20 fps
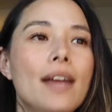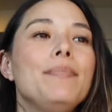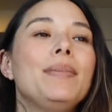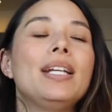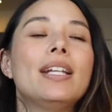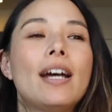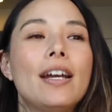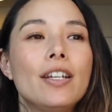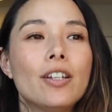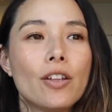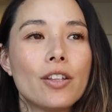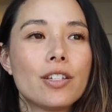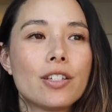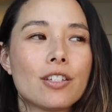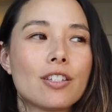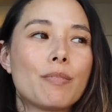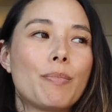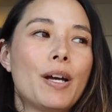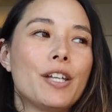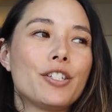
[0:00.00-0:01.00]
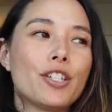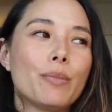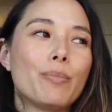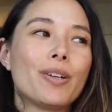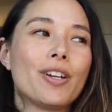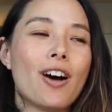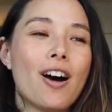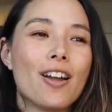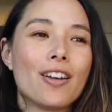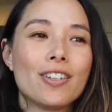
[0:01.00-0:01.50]
I mean, I know this is sponsored,
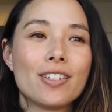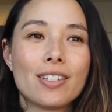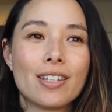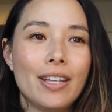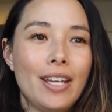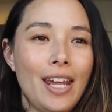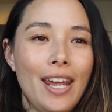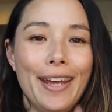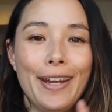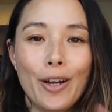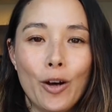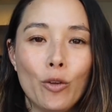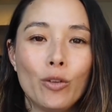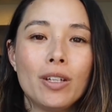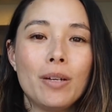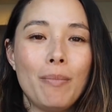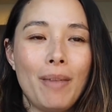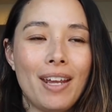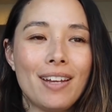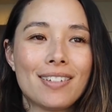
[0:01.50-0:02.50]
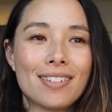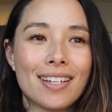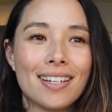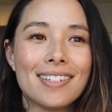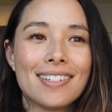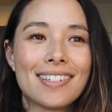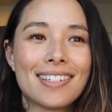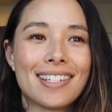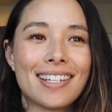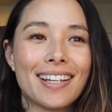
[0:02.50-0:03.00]
but honestly, it only makes
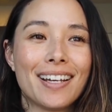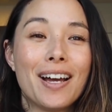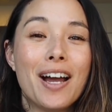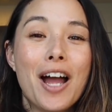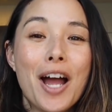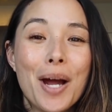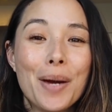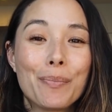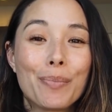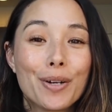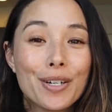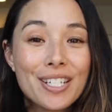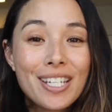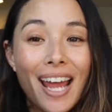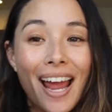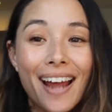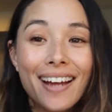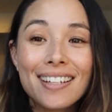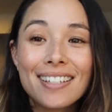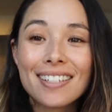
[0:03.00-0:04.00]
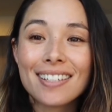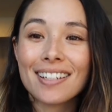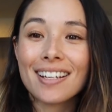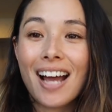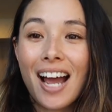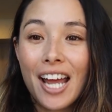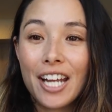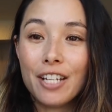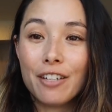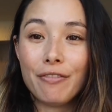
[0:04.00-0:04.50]
sense to protect
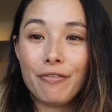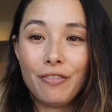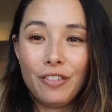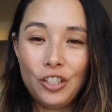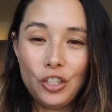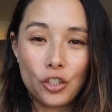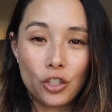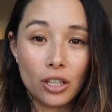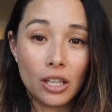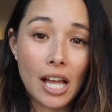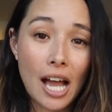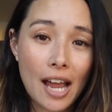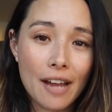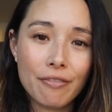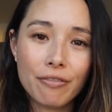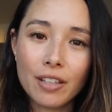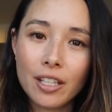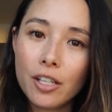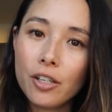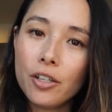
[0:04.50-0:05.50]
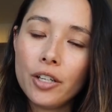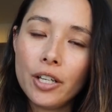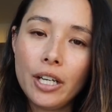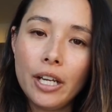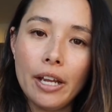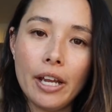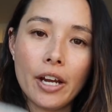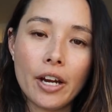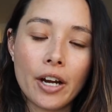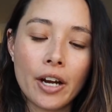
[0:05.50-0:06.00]
kind of your livelihood
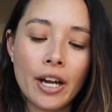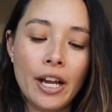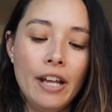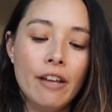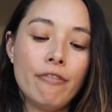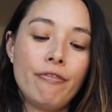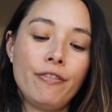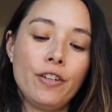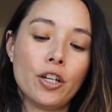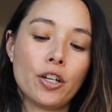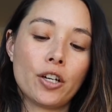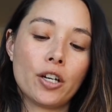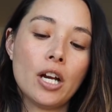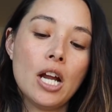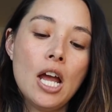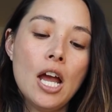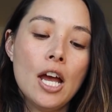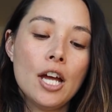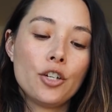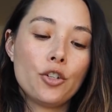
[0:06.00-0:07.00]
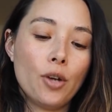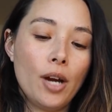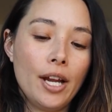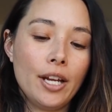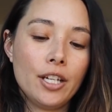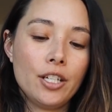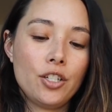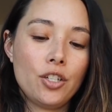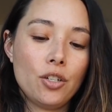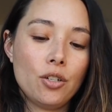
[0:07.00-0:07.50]
here. If you're
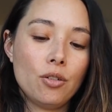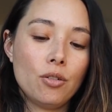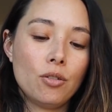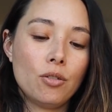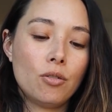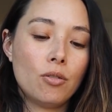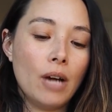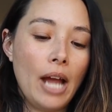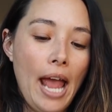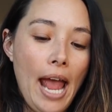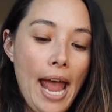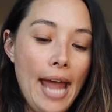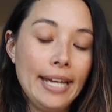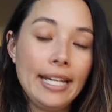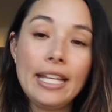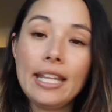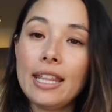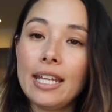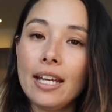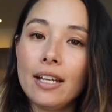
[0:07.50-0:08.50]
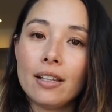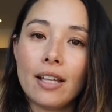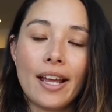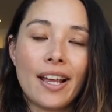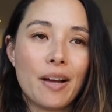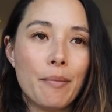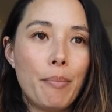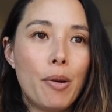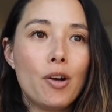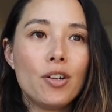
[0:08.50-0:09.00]
trying to do anything
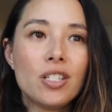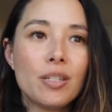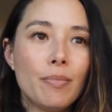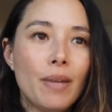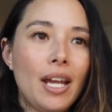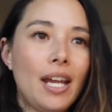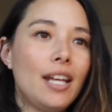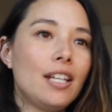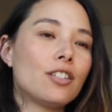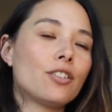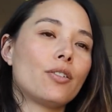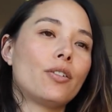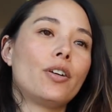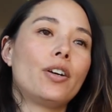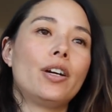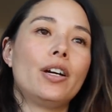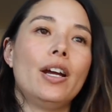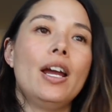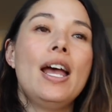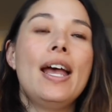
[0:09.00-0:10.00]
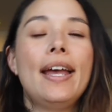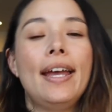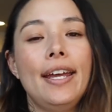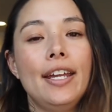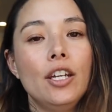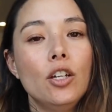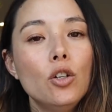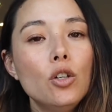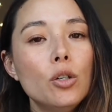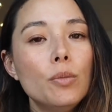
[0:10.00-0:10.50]
like a Postmates or
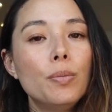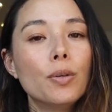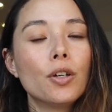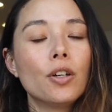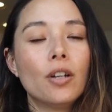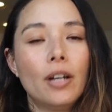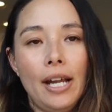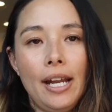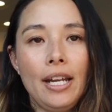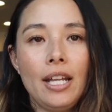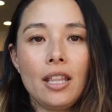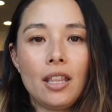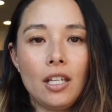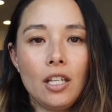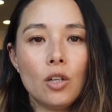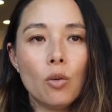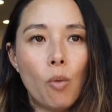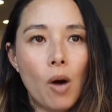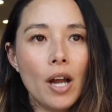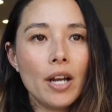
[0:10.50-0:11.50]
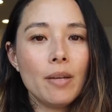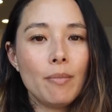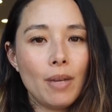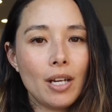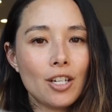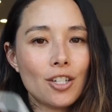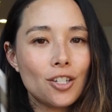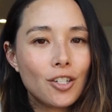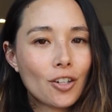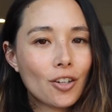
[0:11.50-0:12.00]
an Uber or anything, you want to
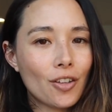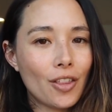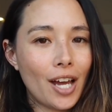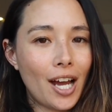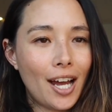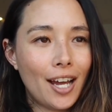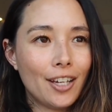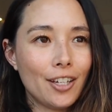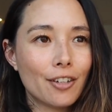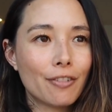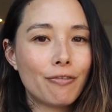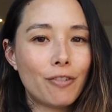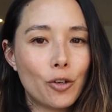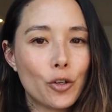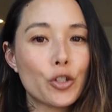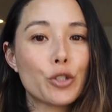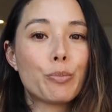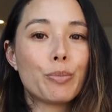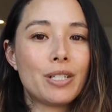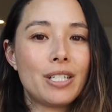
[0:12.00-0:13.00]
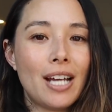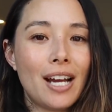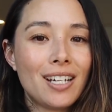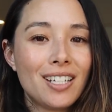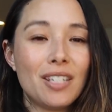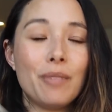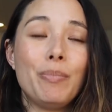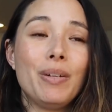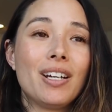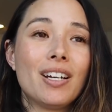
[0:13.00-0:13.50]
make sure that your phone is
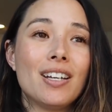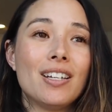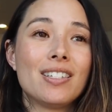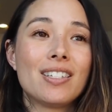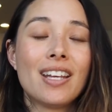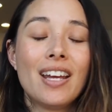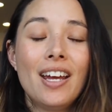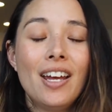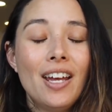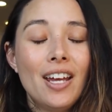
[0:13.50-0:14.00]
protected, because